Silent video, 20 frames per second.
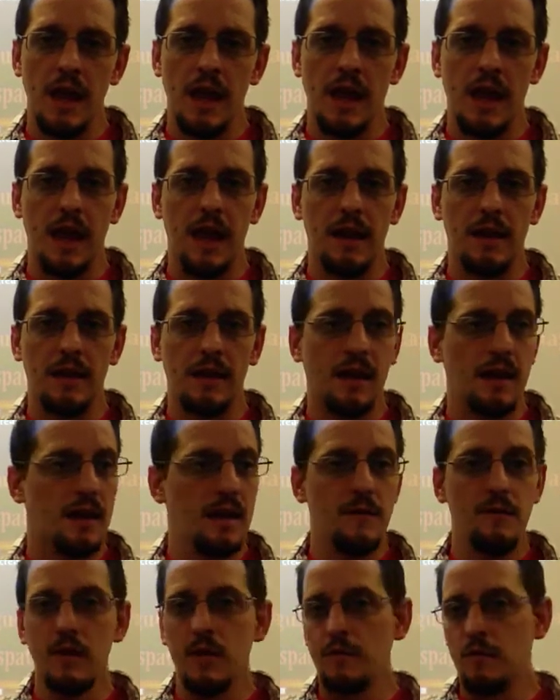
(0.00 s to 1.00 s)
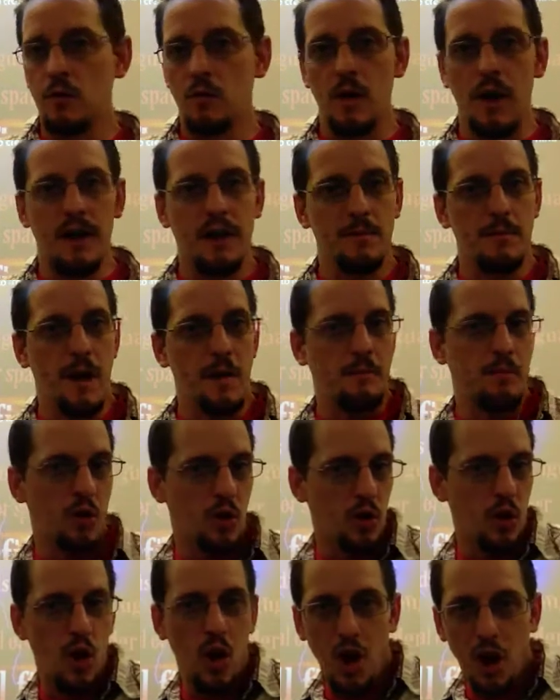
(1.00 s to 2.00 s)
And even if you're writing about
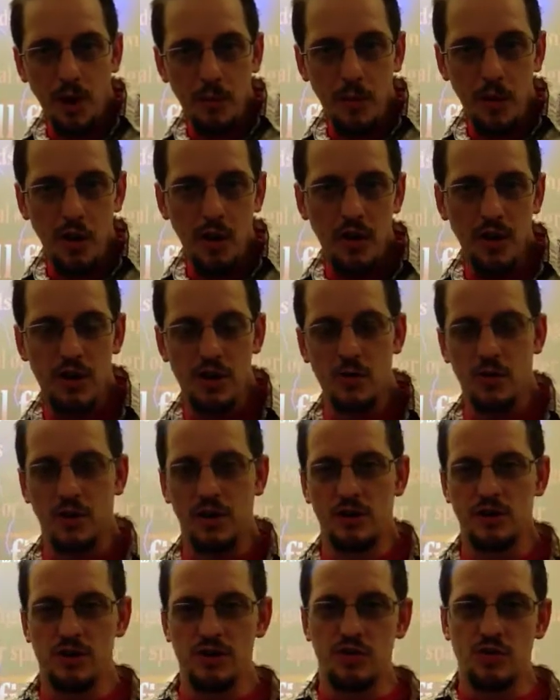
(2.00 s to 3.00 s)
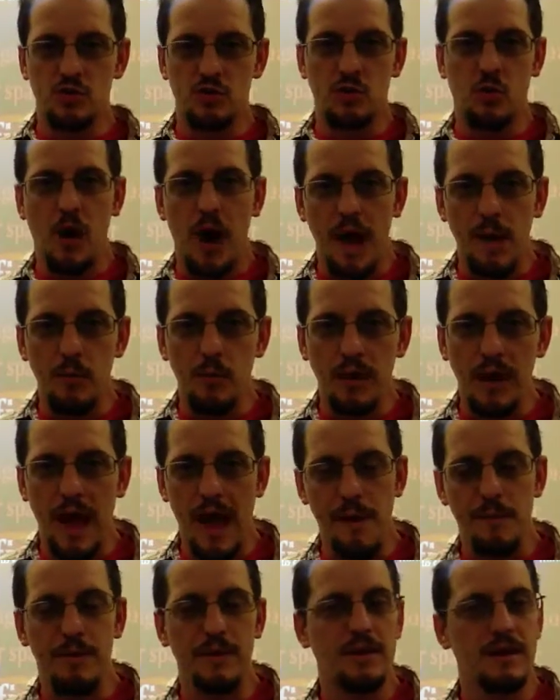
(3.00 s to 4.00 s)
Pearl Harbor and you want to describe what
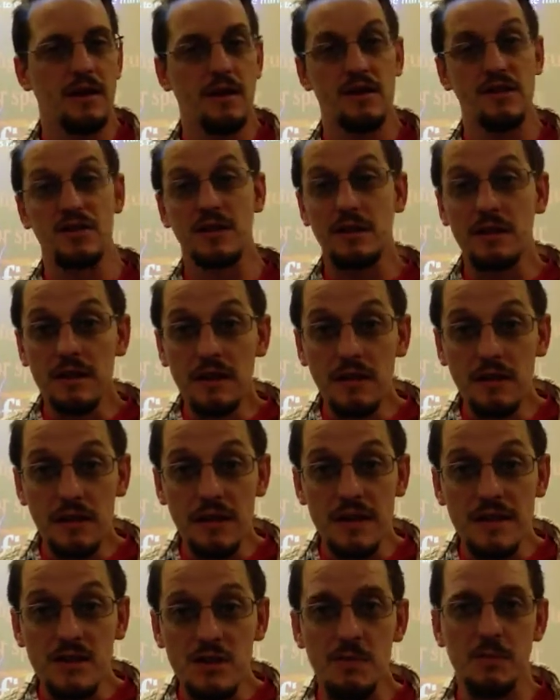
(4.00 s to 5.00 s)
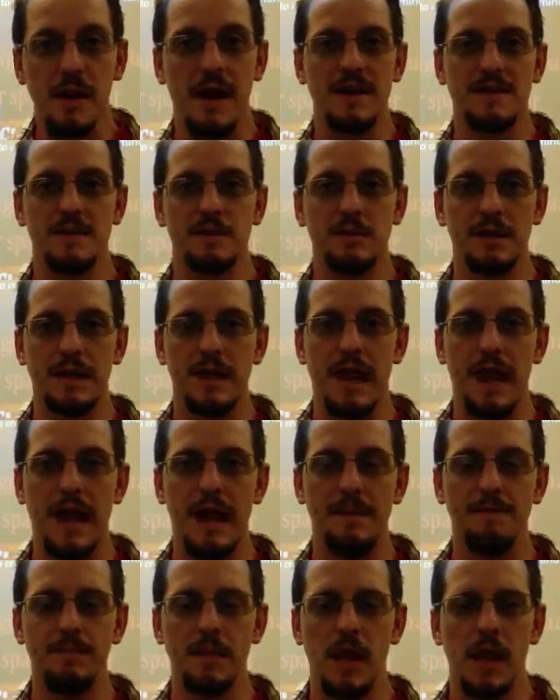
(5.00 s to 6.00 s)
happened there as clearly as you possibly
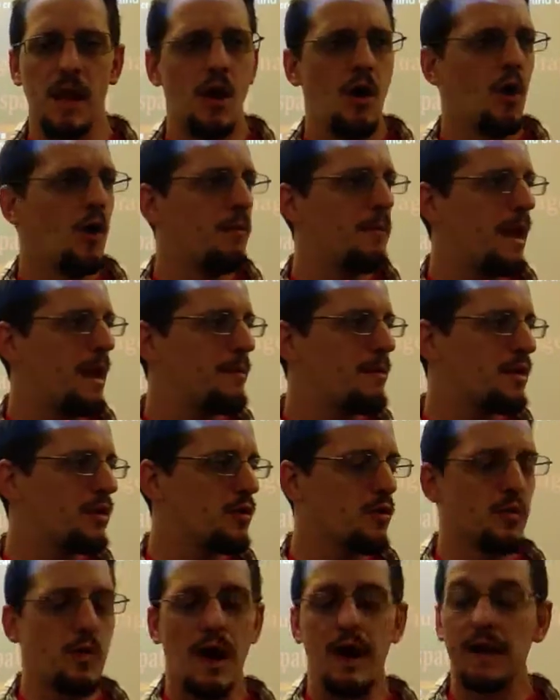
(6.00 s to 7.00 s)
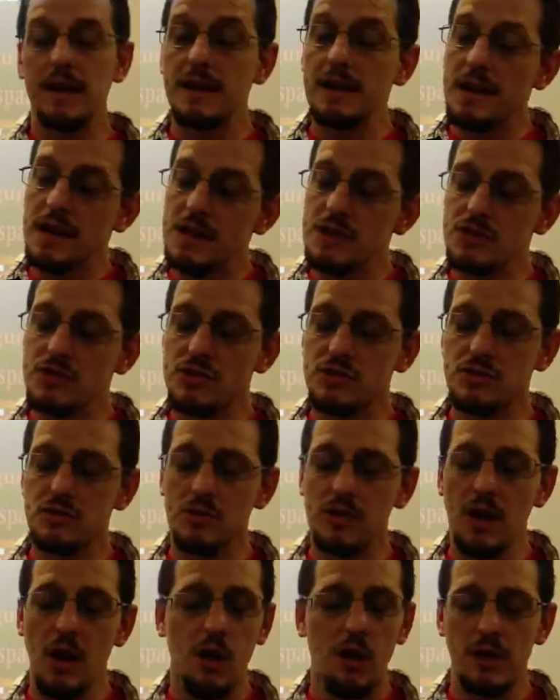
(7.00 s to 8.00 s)
can, or maybe you're writing in
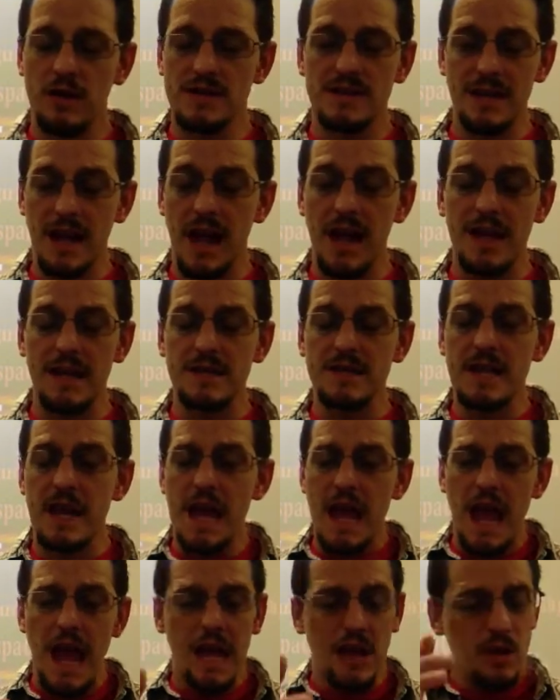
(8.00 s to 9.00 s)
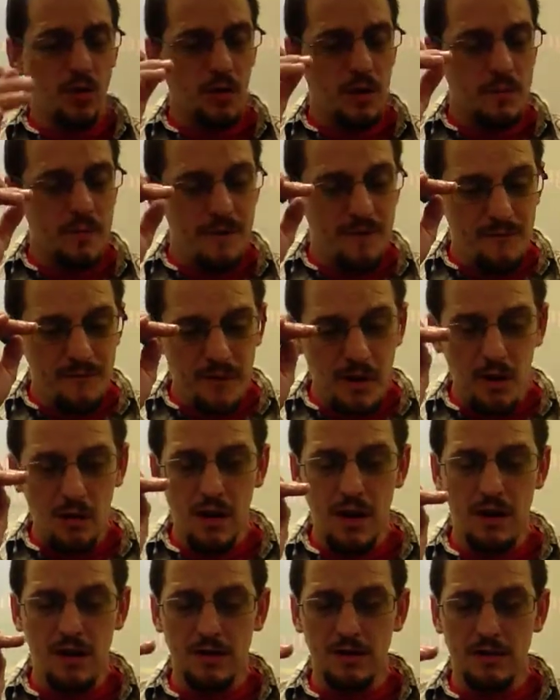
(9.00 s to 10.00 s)
history or in science and you want to be
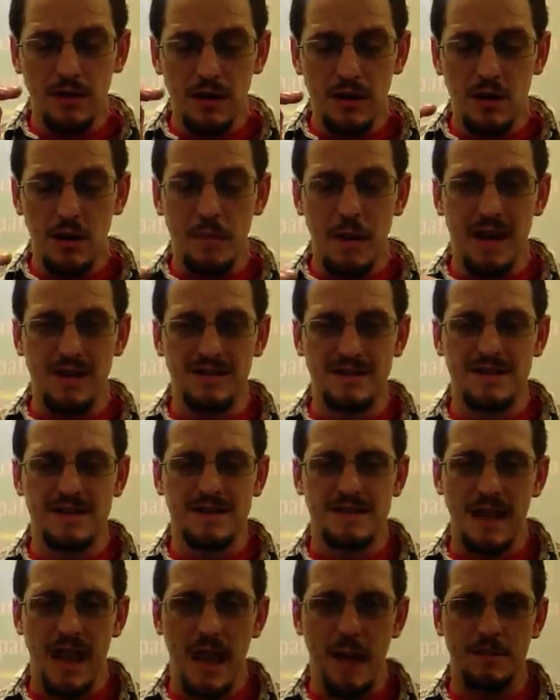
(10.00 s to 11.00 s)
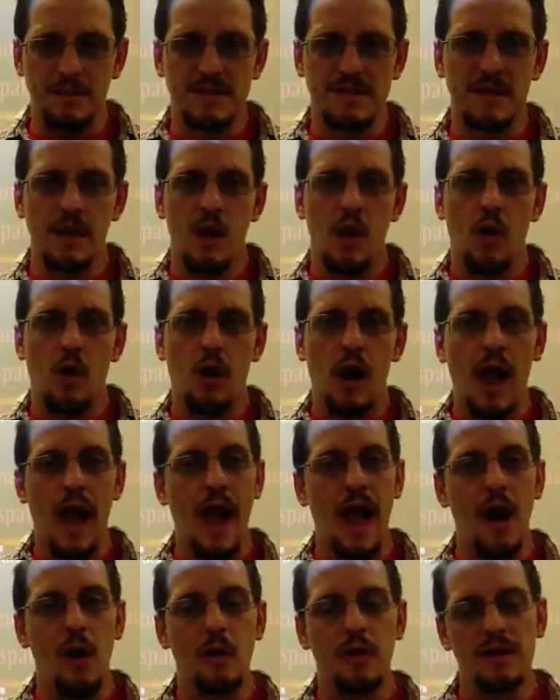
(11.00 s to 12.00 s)
very clear about steps or
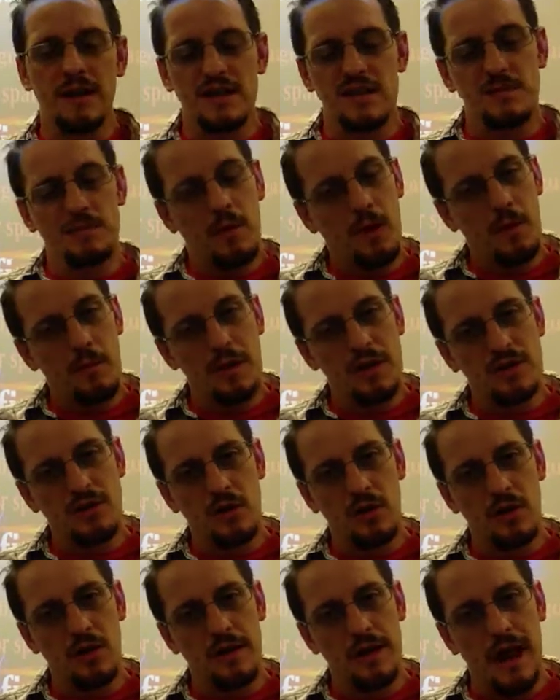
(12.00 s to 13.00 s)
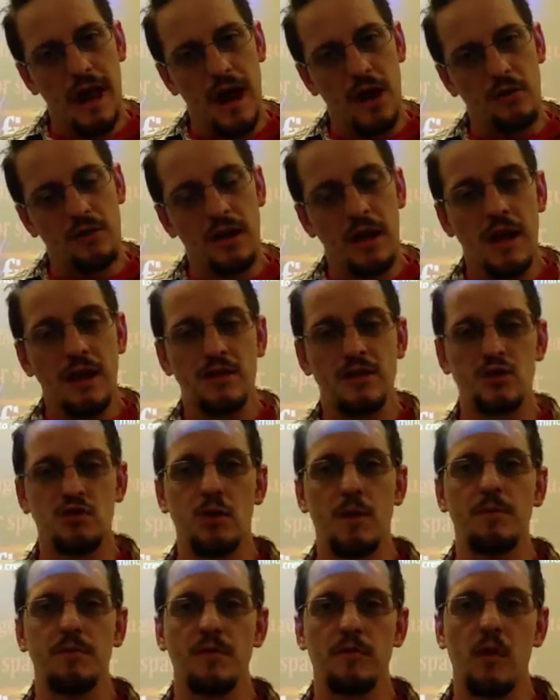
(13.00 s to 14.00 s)
how an experiment turned out,
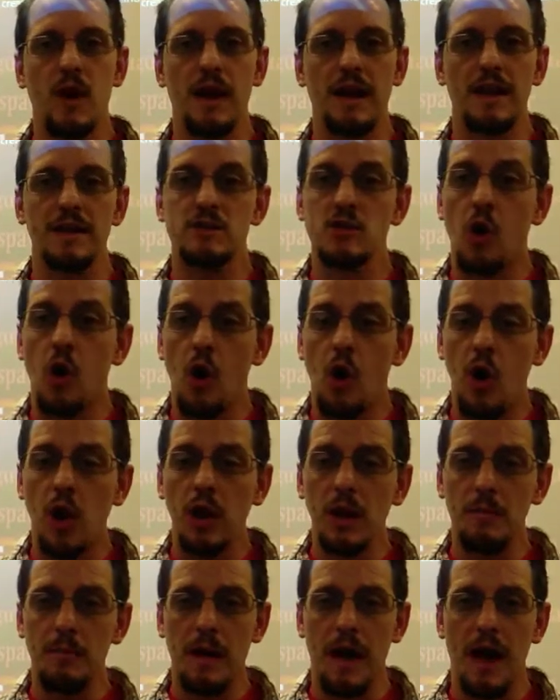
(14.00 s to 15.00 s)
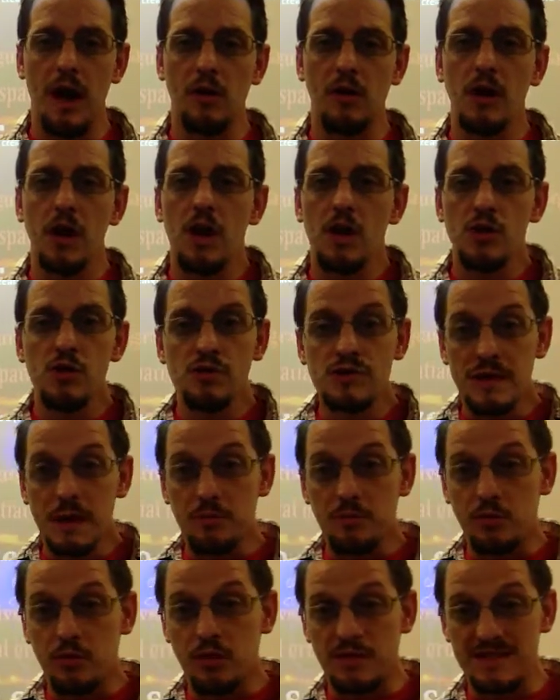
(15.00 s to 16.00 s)
descriptive writing is all about using
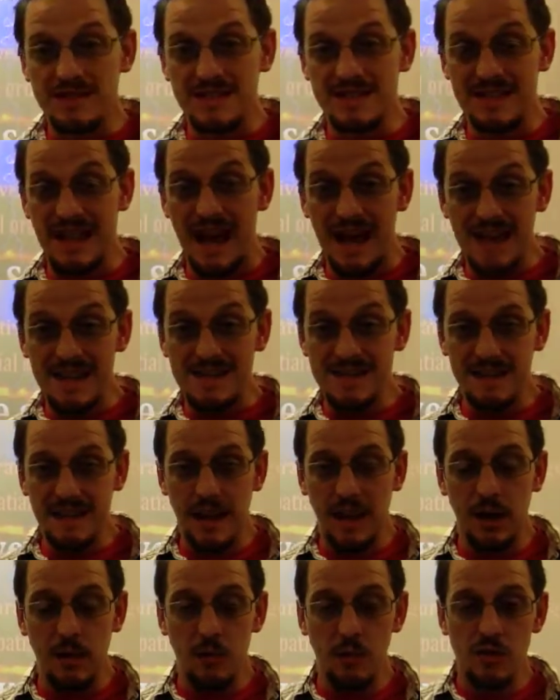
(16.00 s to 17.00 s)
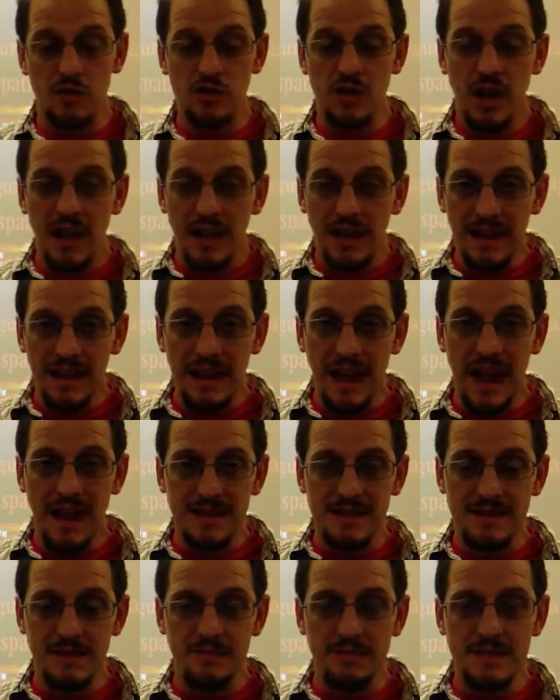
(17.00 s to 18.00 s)
precise language,
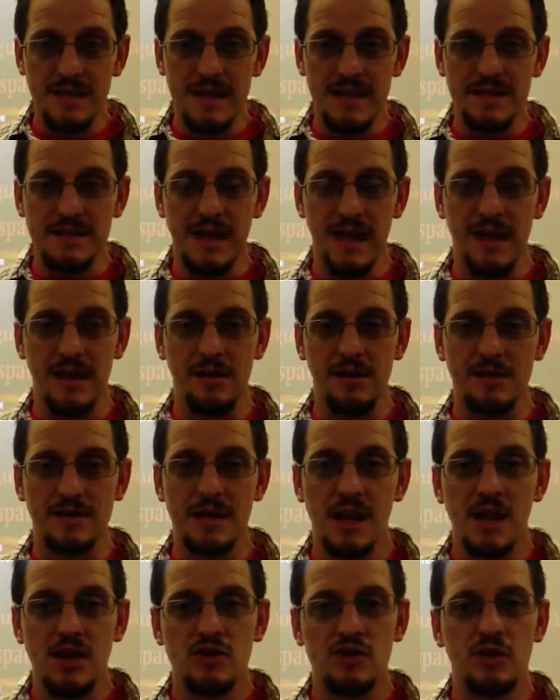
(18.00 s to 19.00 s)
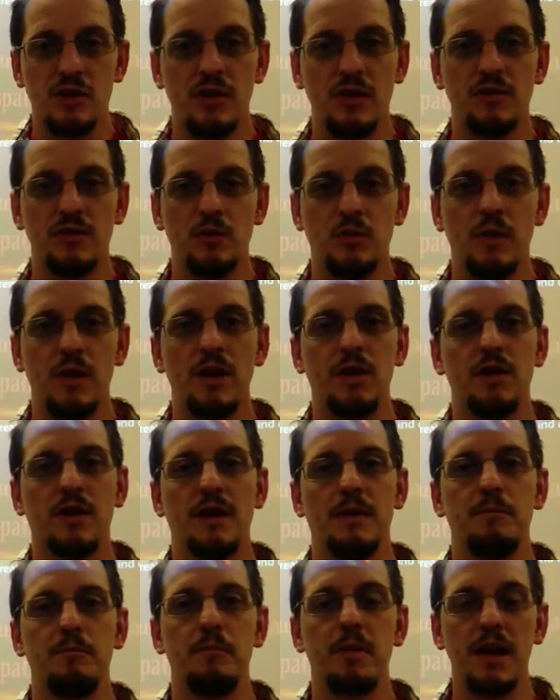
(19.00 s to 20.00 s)
lots of details, so that the reader
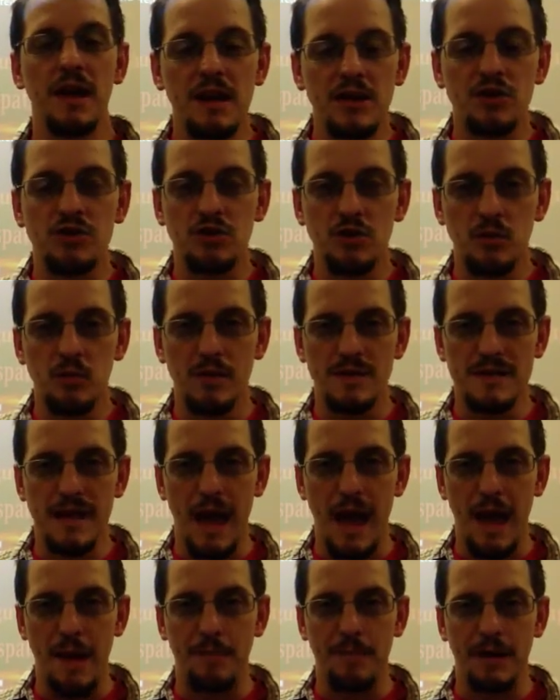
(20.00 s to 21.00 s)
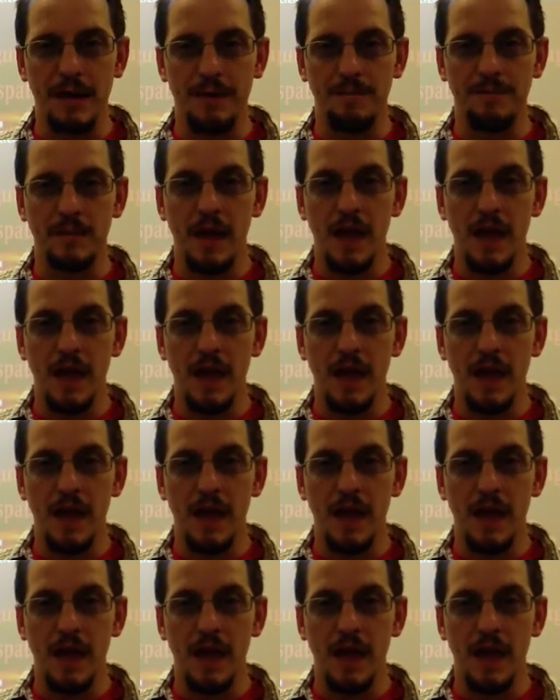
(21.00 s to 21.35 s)
can picture what's happening.